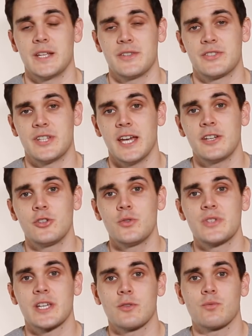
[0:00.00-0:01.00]
Instead,
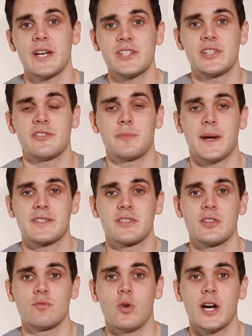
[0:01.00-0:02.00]
using a race shift
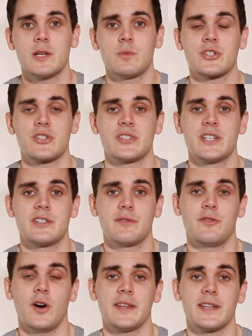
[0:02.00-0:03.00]
pattern, the rider would just need to
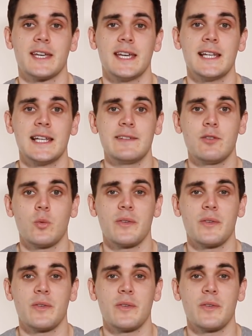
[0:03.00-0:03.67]
find the gear lever